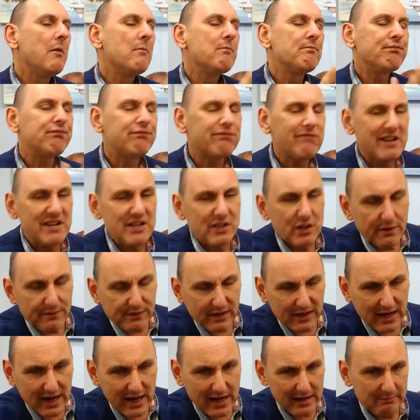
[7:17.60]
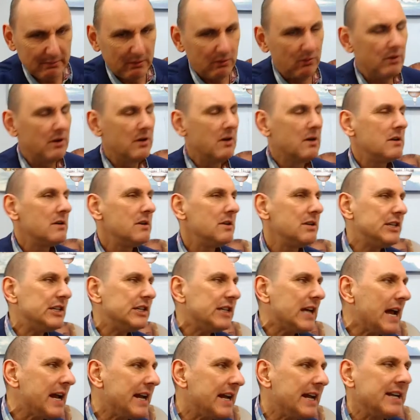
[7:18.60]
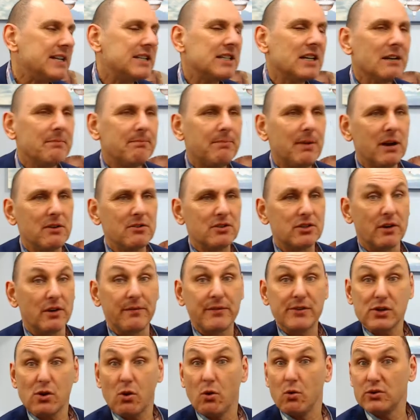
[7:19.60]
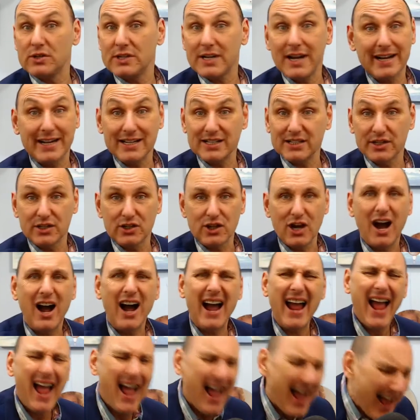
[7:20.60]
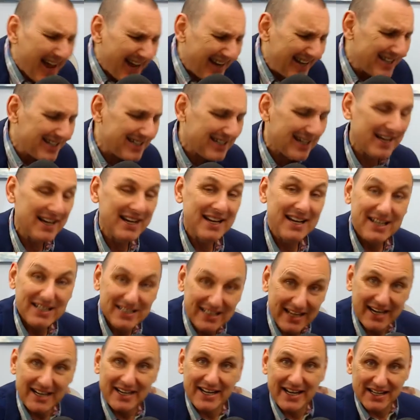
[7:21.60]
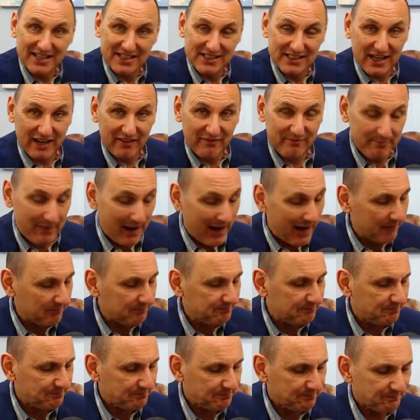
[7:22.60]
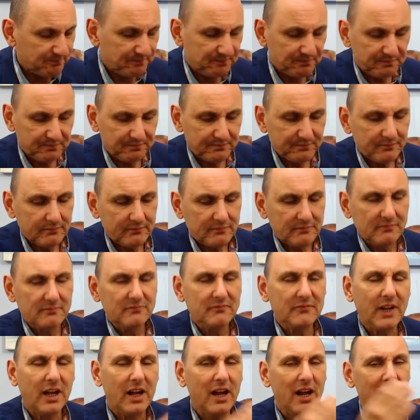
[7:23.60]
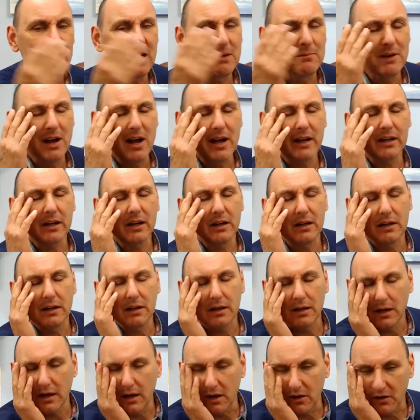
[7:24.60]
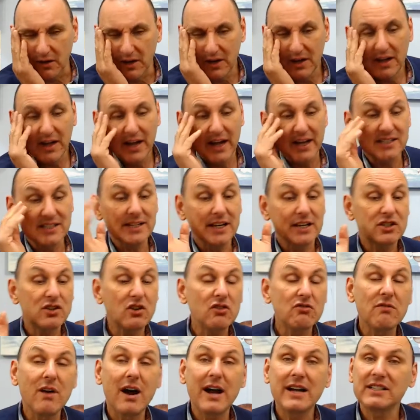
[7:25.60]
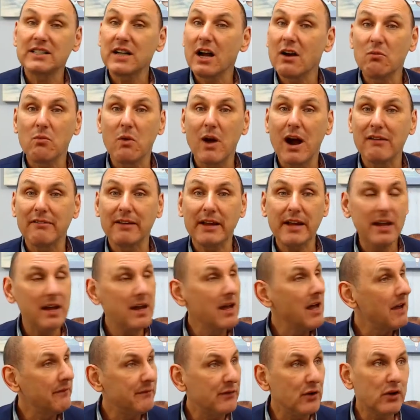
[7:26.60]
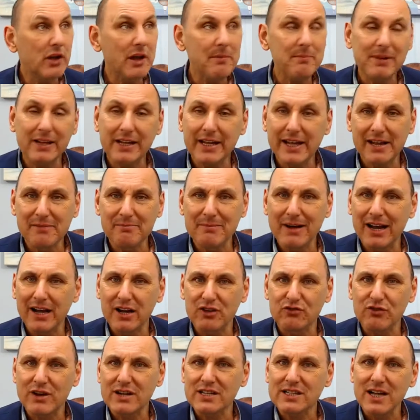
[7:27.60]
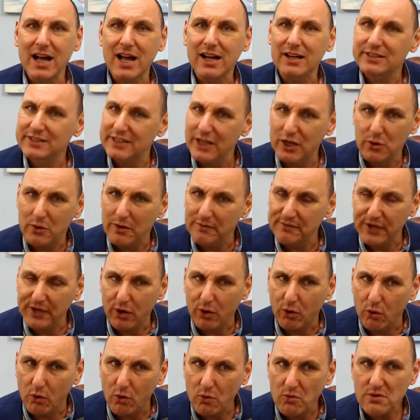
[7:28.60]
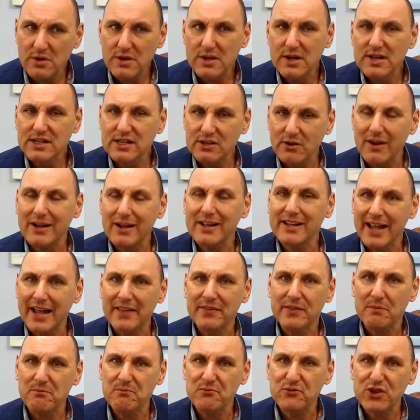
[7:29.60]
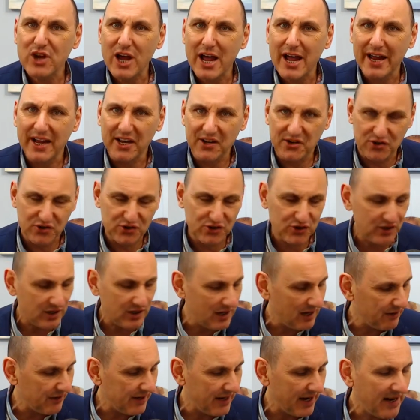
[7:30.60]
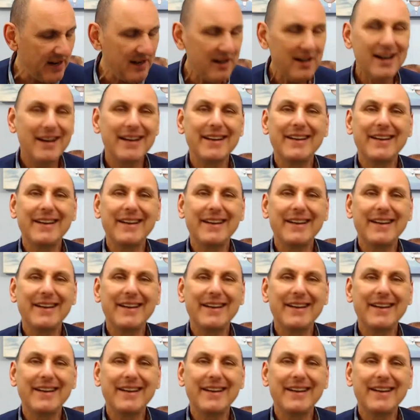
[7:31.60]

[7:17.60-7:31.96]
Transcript: Print off a label. Take it to the post office or take it to the... I hate sending stuff back. And I'm like, oh. He said, it's all right, don't worry. If you give me the email address, I'll deal with it all so I can get them changed. Okay?